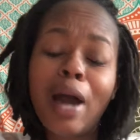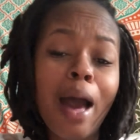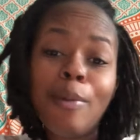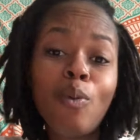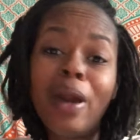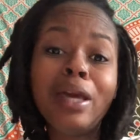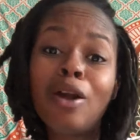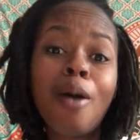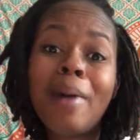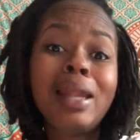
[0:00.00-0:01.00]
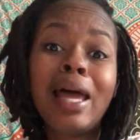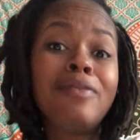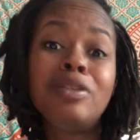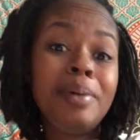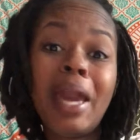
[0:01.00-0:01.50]
I've been waiting all my
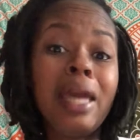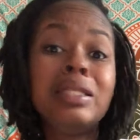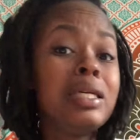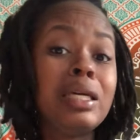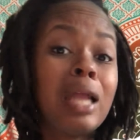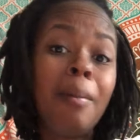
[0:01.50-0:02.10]
life to be 18.